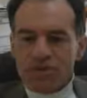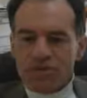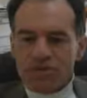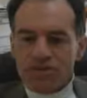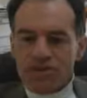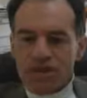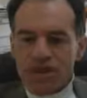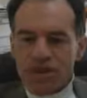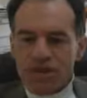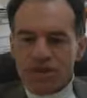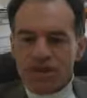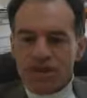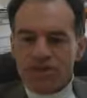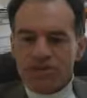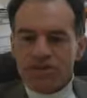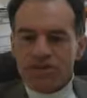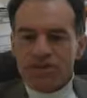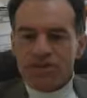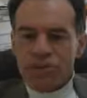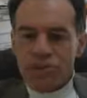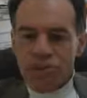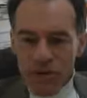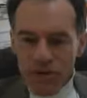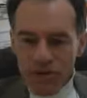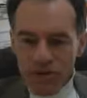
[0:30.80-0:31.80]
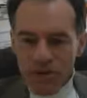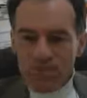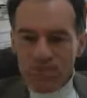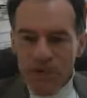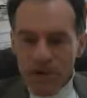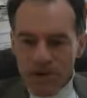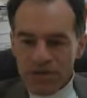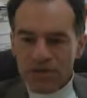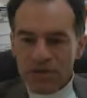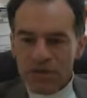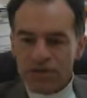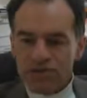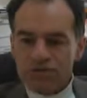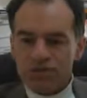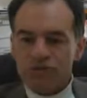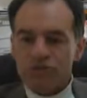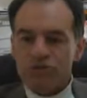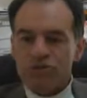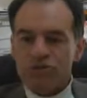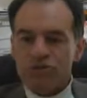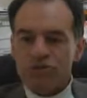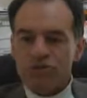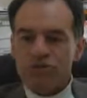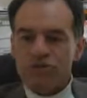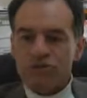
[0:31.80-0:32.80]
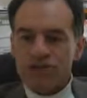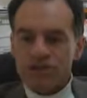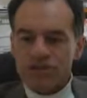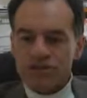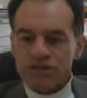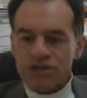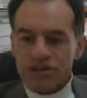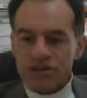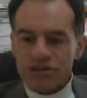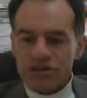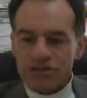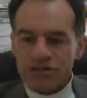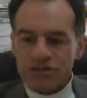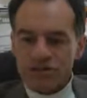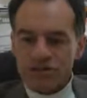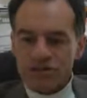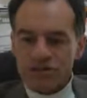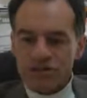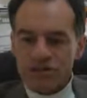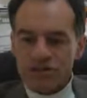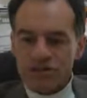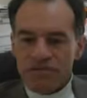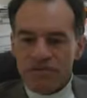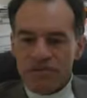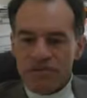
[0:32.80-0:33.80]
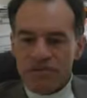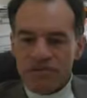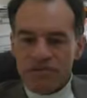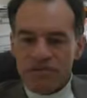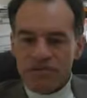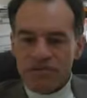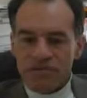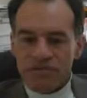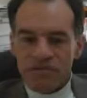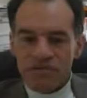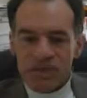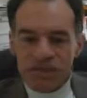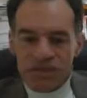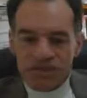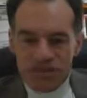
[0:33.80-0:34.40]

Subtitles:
Chinese will make those sorts of concessions, given their very